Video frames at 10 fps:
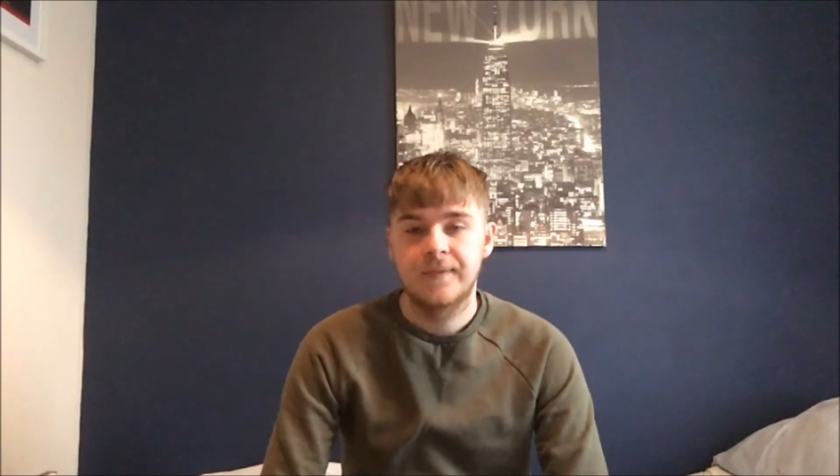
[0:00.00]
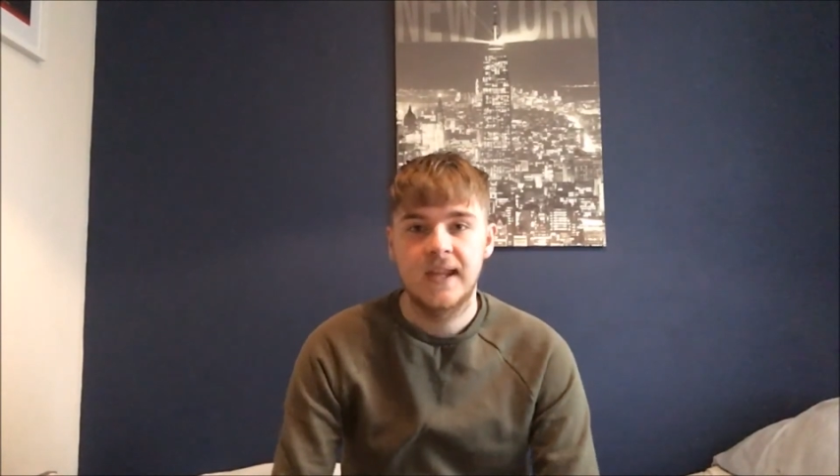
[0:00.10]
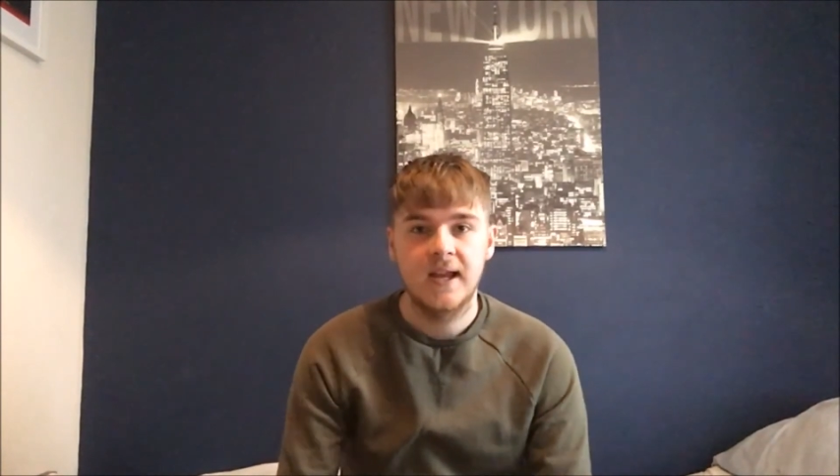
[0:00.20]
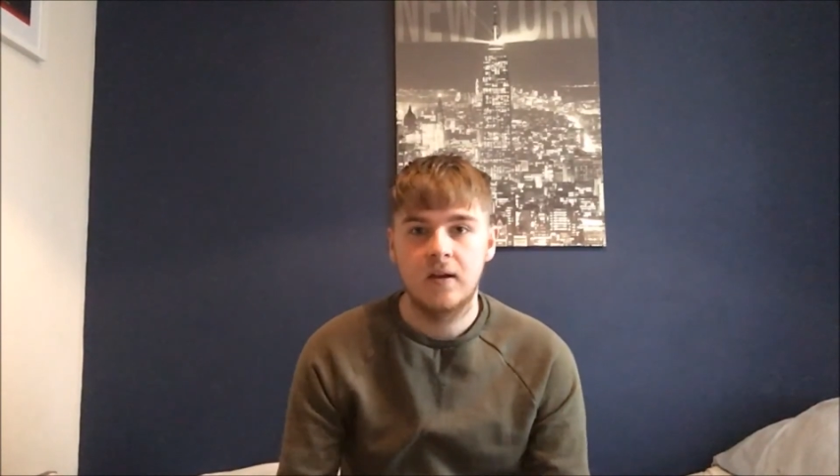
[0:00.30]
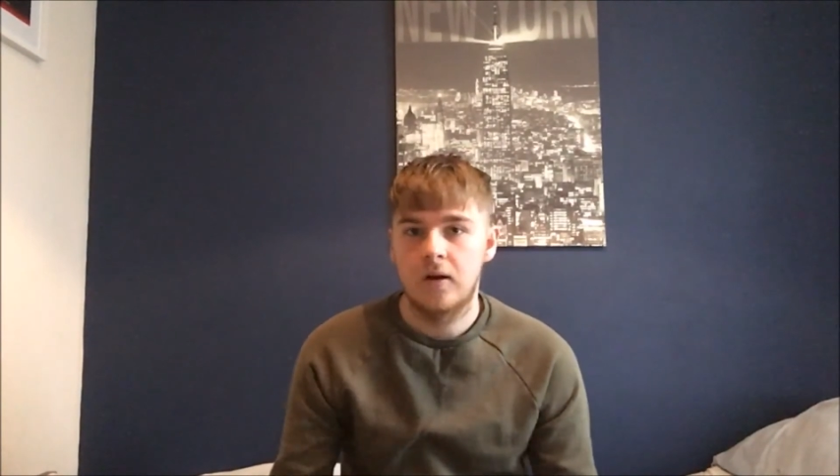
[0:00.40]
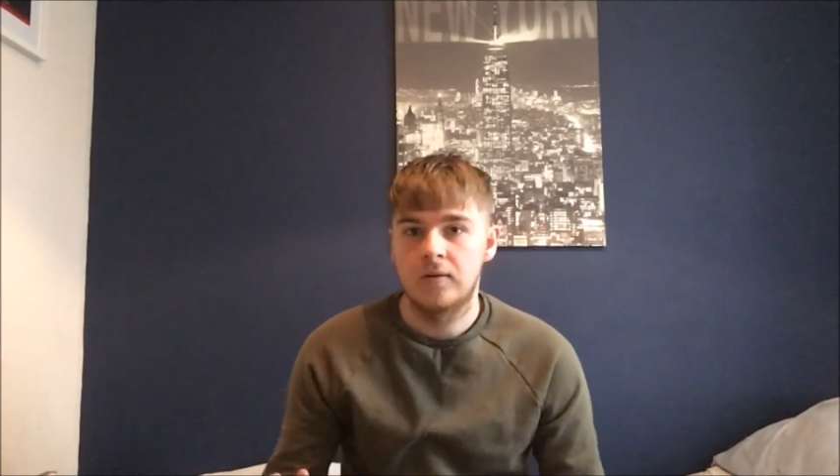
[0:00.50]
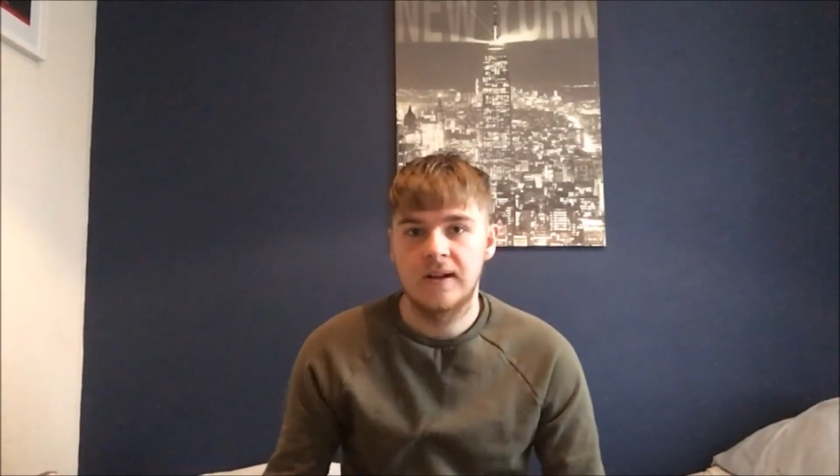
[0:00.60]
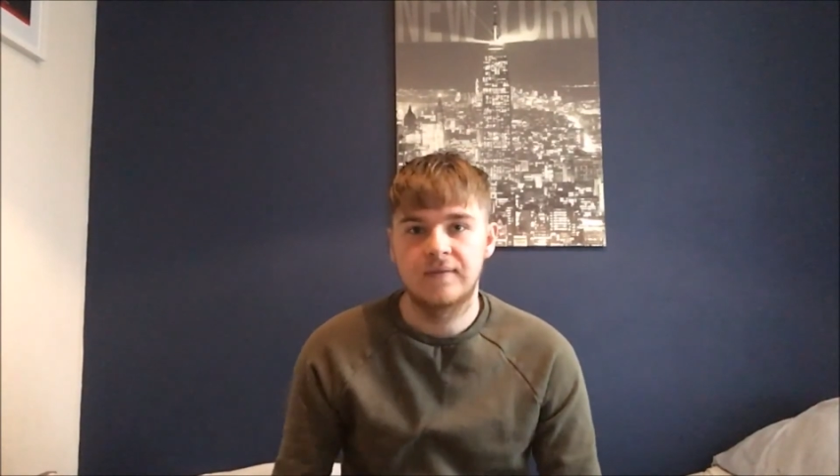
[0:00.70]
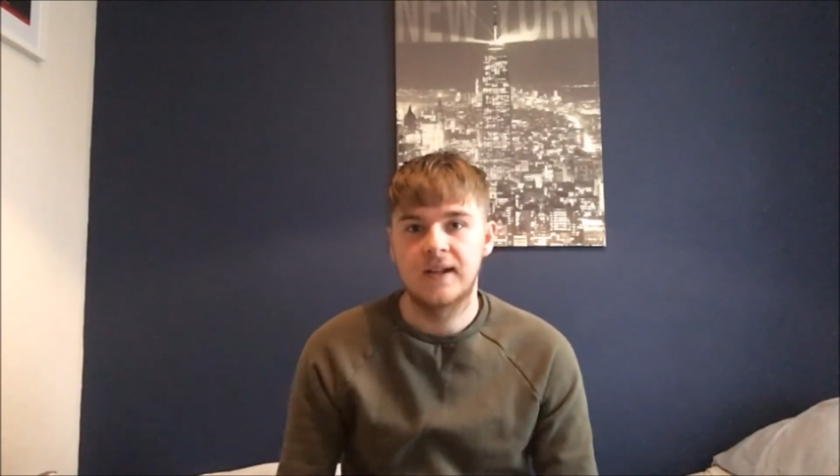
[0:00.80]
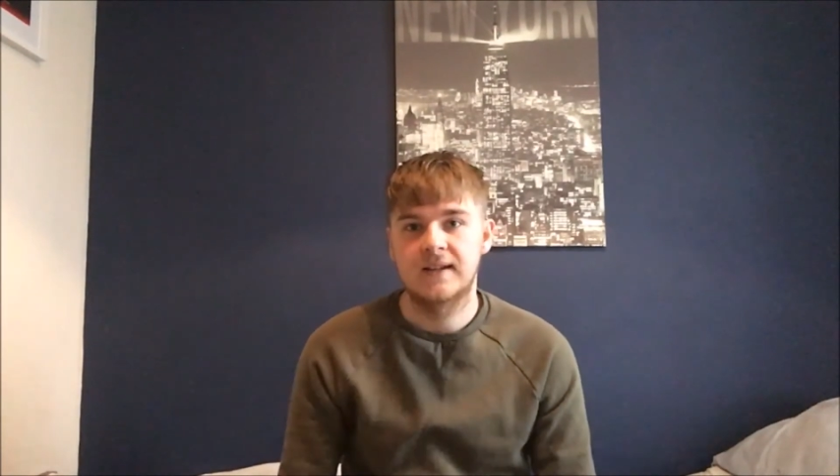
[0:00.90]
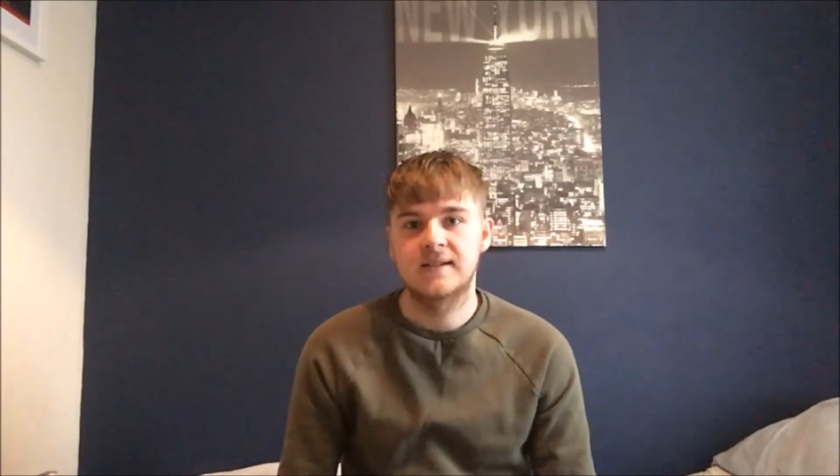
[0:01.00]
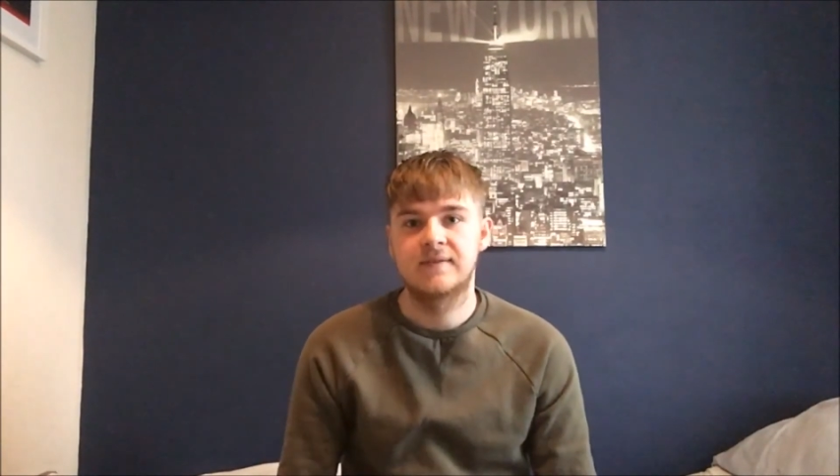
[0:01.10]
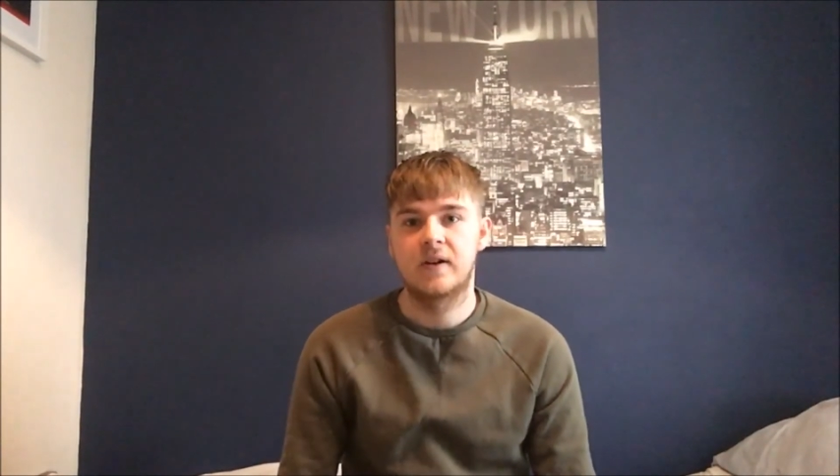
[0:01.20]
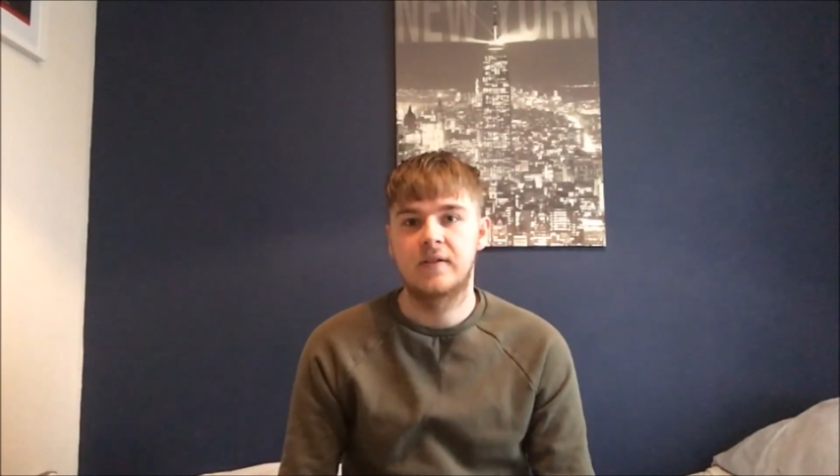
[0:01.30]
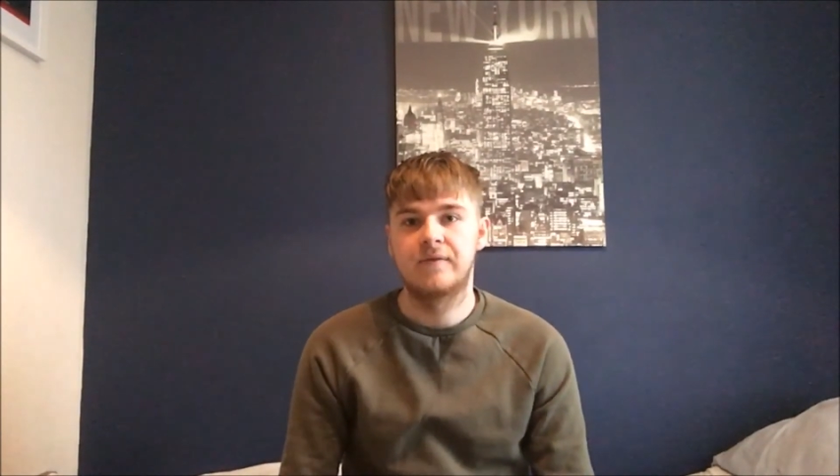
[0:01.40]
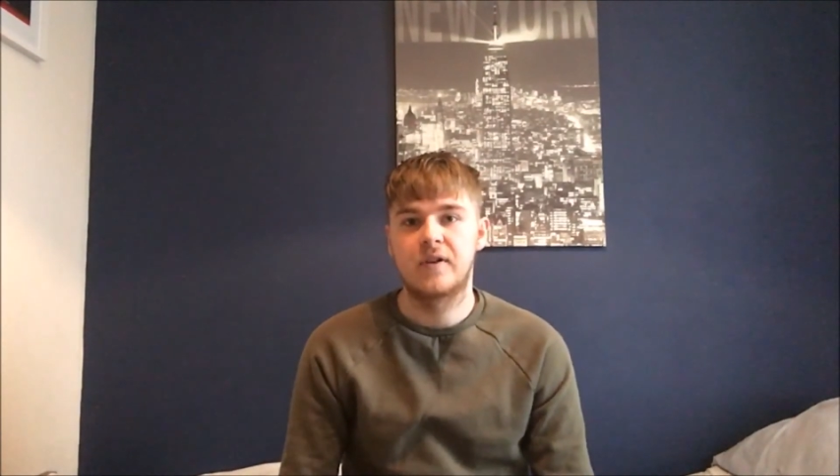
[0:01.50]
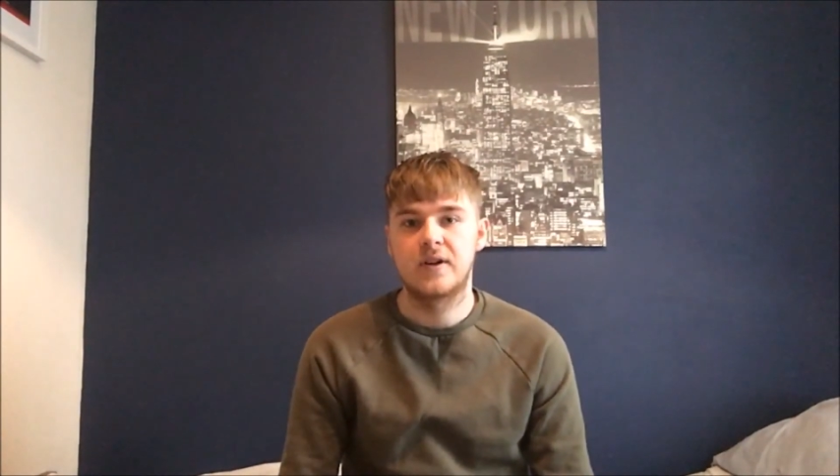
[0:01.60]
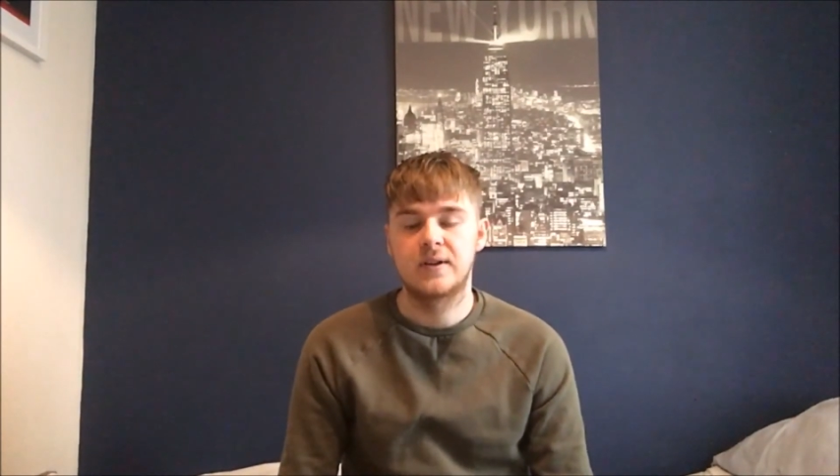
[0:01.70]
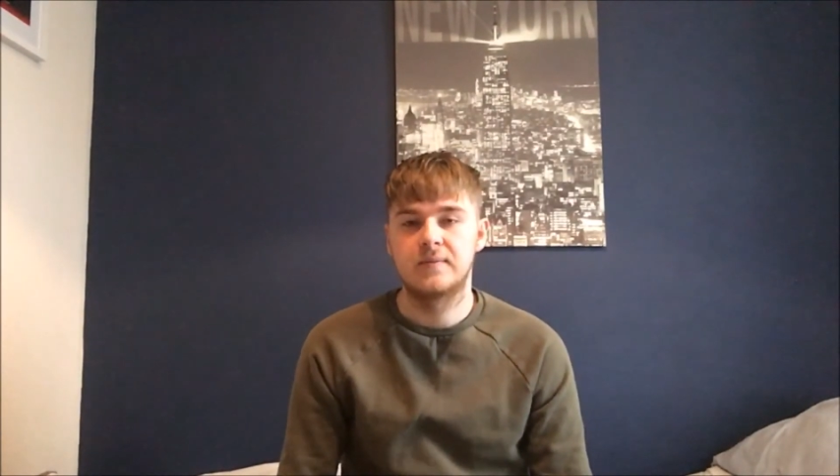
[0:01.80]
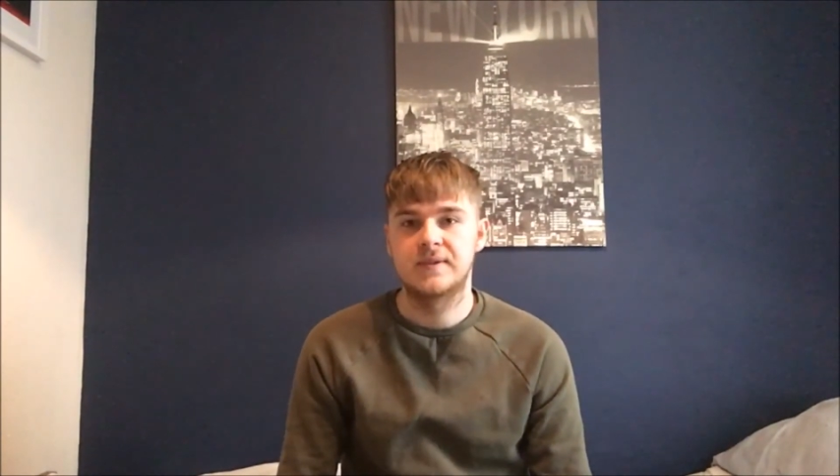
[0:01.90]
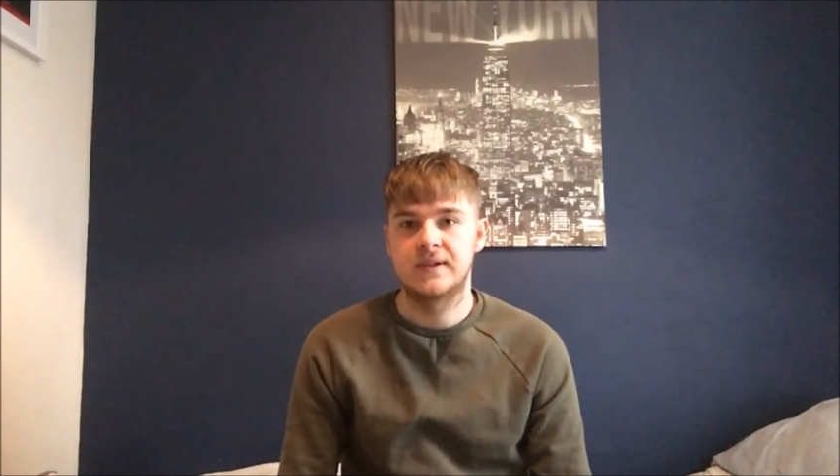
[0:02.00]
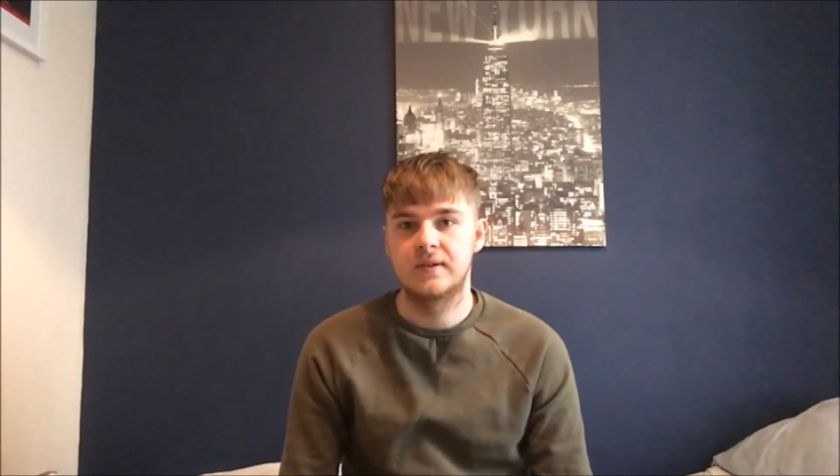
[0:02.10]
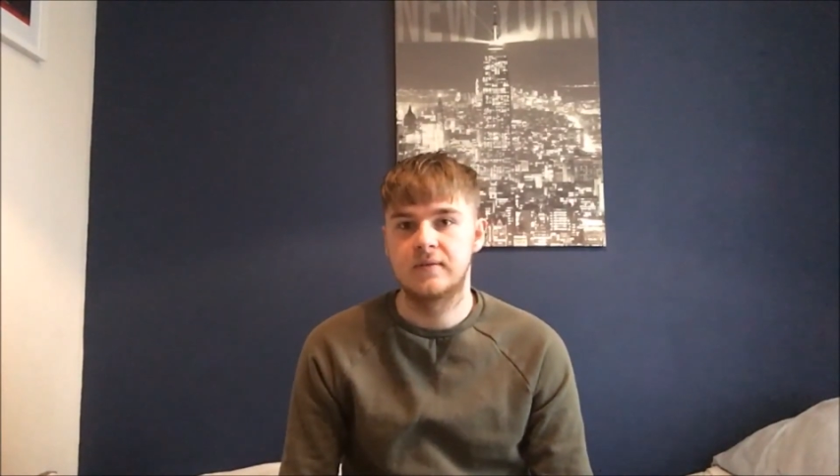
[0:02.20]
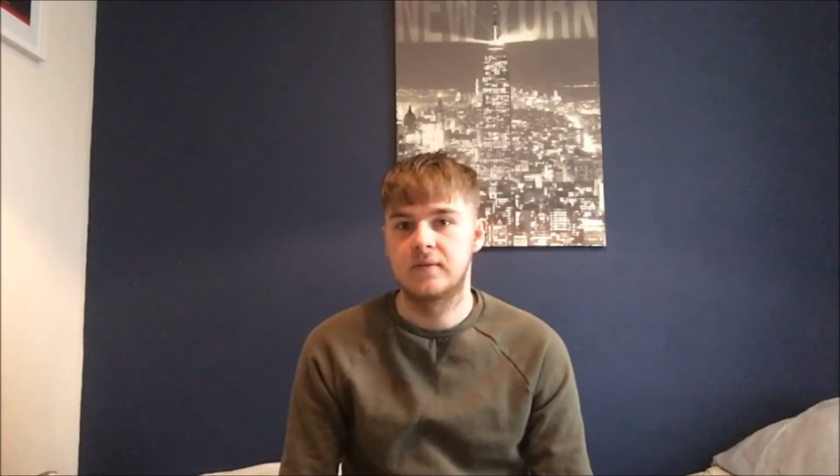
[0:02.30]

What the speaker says: Yeah, I'll leave links if I can find them to